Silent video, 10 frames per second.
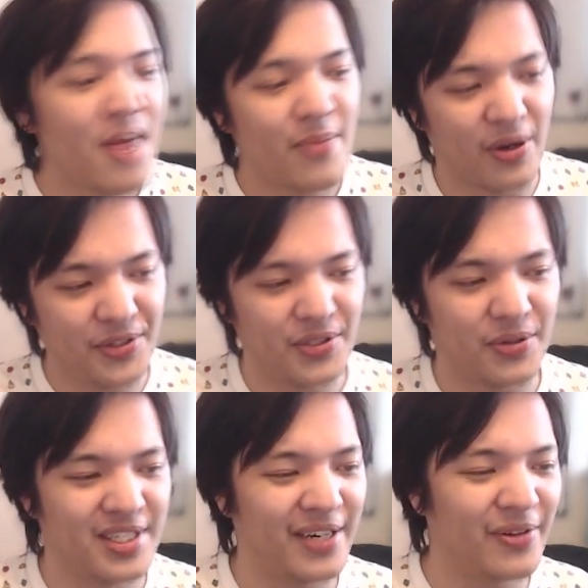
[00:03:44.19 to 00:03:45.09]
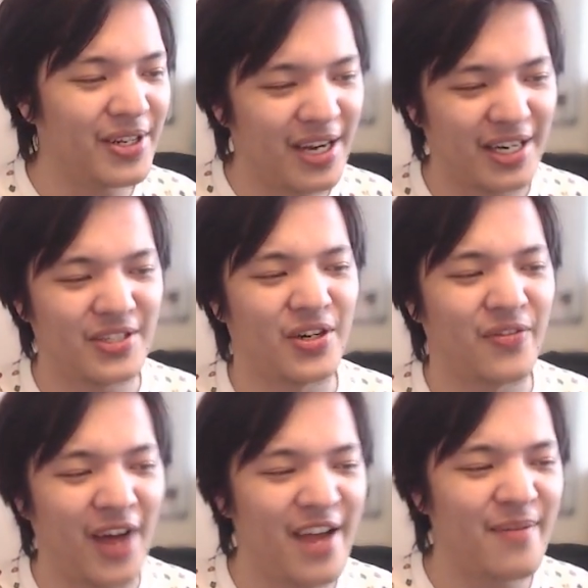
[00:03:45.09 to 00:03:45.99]
but also it's like really not going to
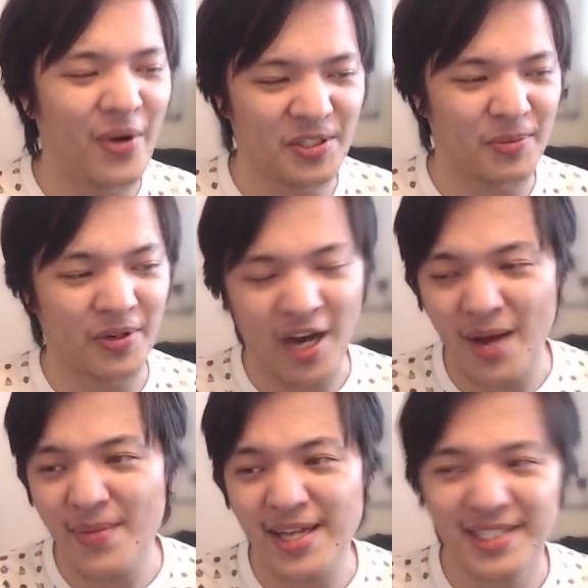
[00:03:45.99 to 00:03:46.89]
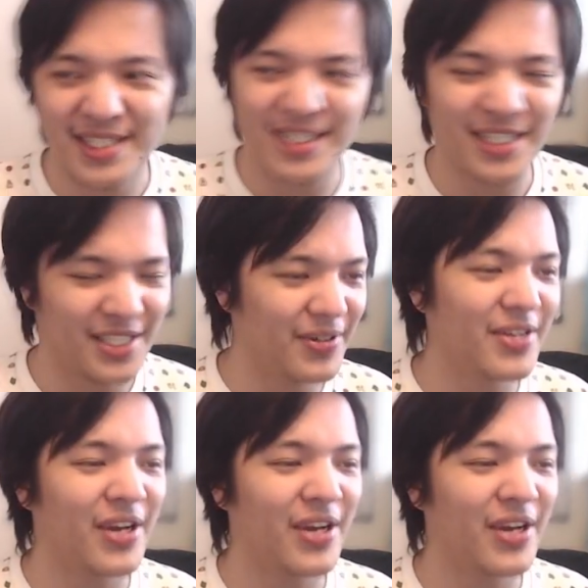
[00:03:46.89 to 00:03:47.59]
survive multiple combats as a 6/3.